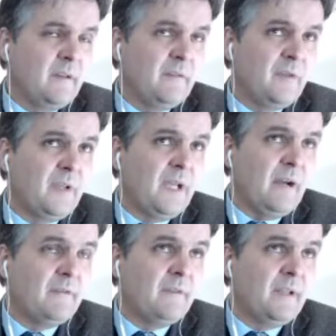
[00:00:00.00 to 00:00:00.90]
If we
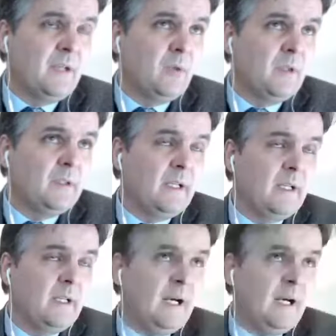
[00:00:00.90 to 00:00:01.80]
have equal, they
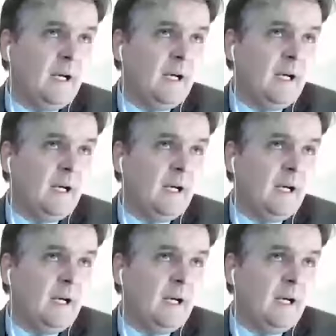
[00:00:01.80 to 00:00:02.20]
are.